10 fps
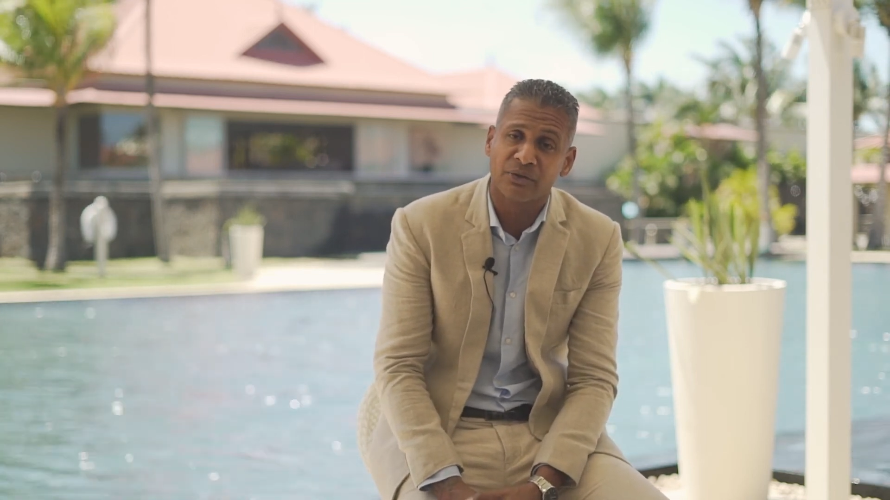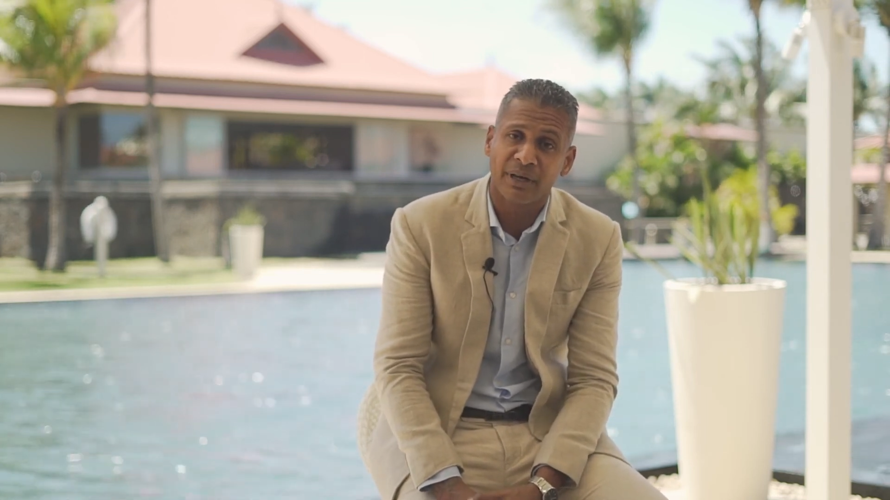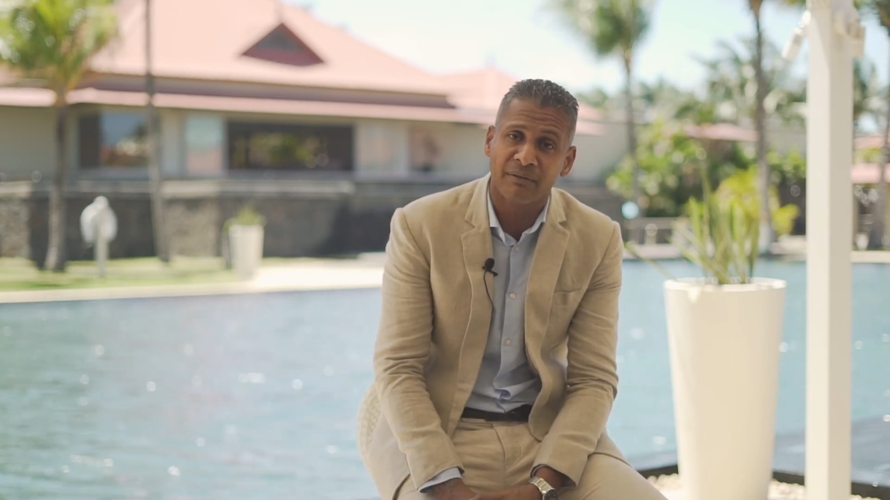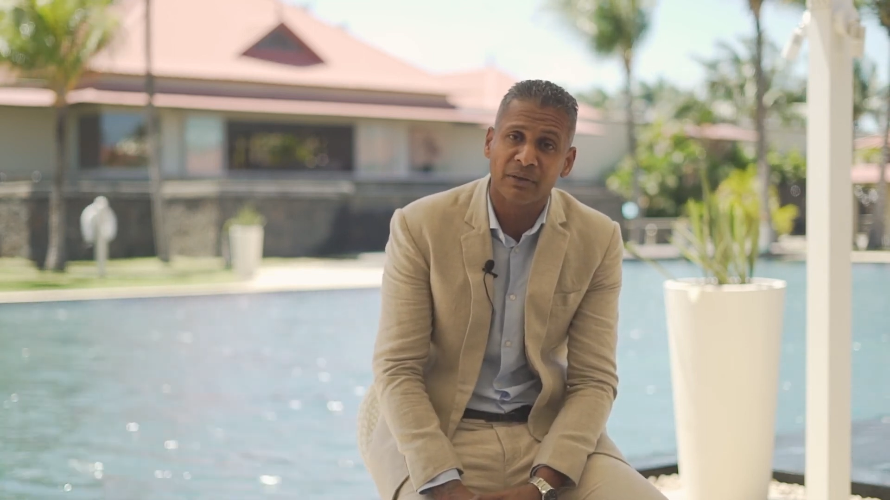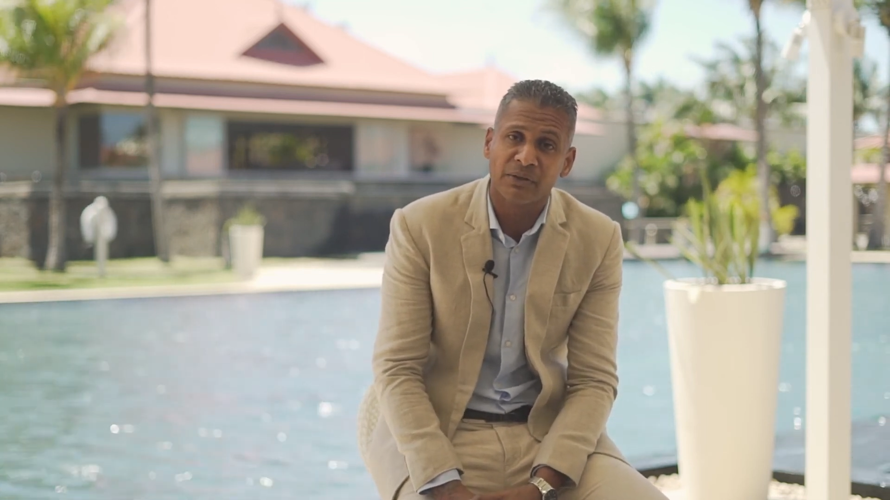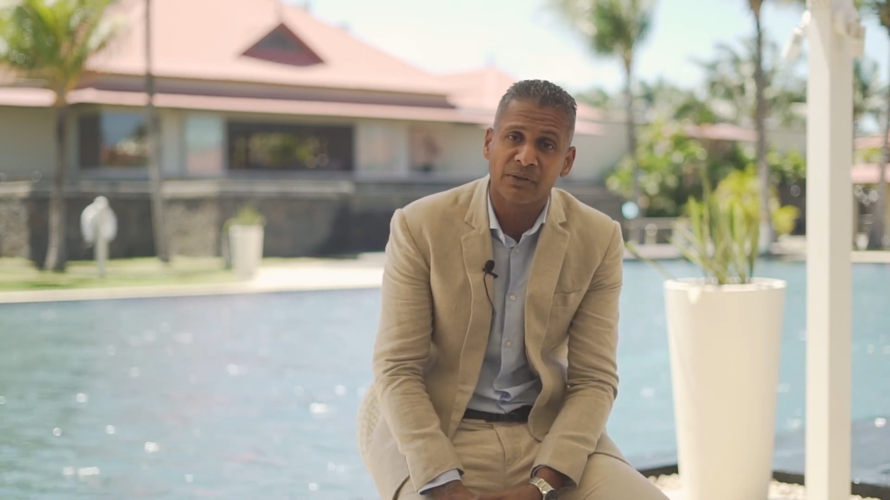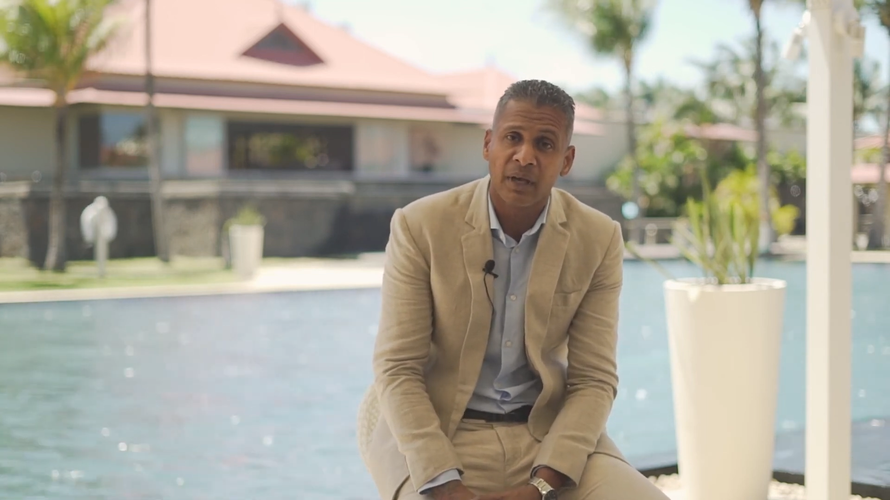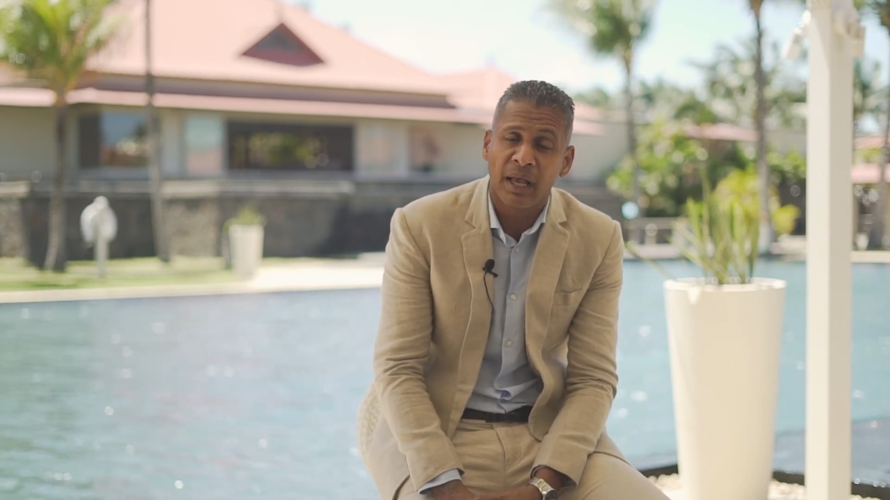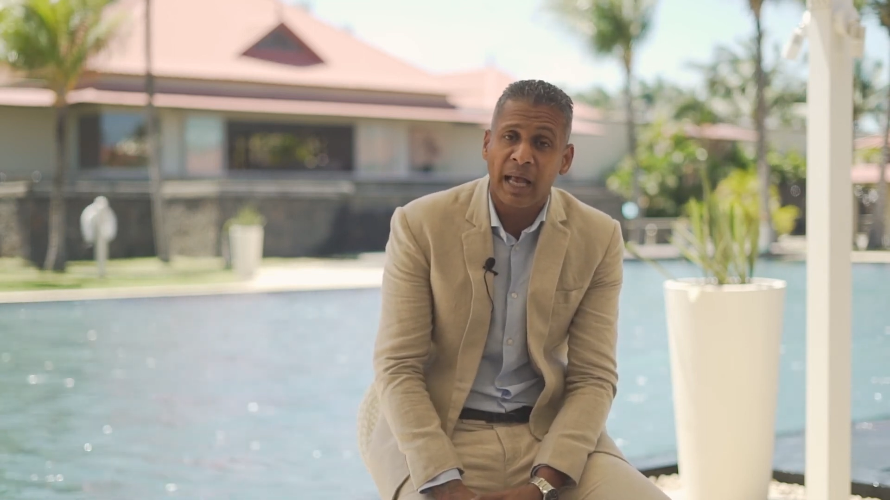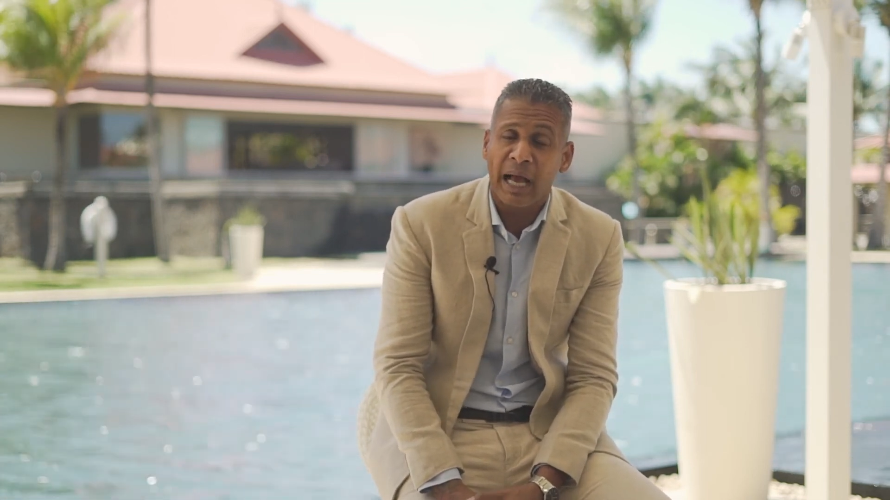travelers.
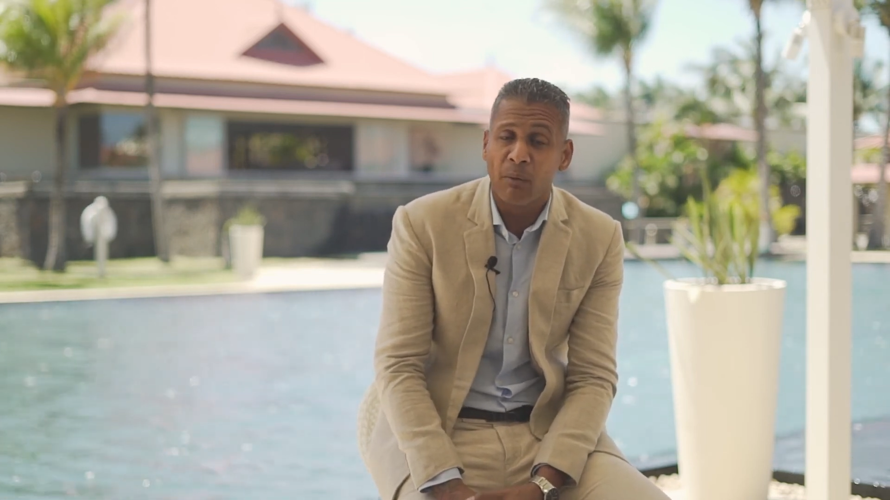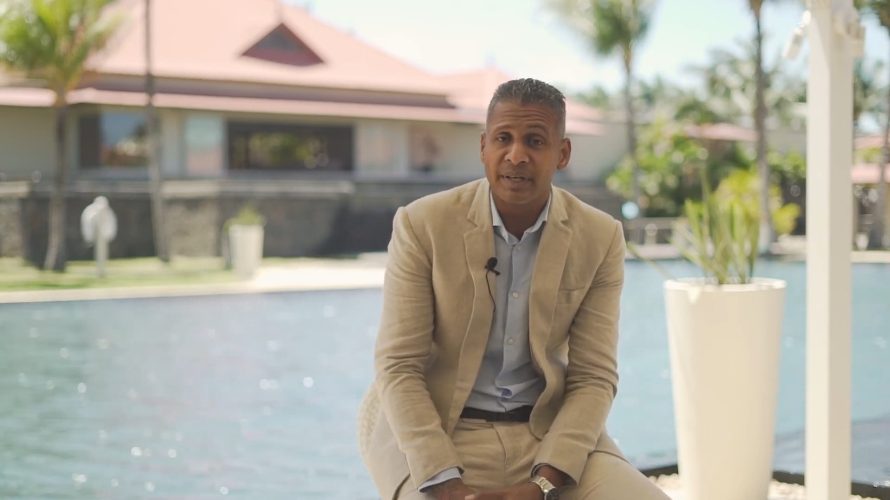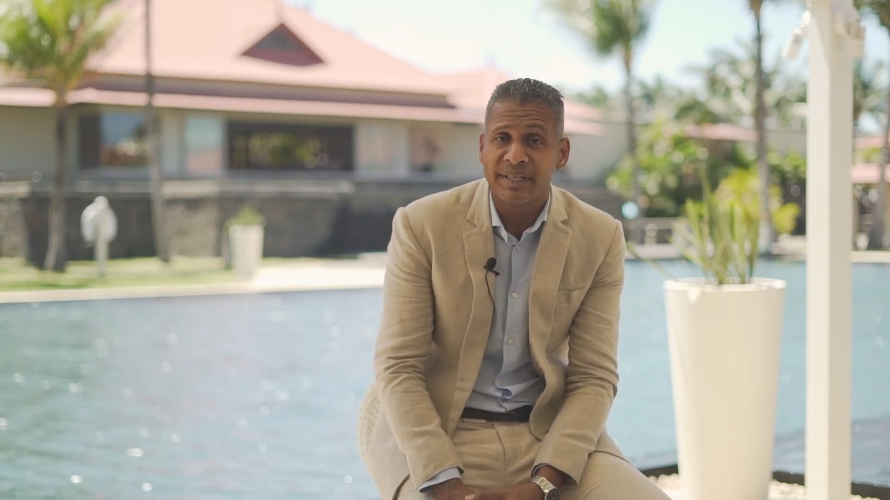Our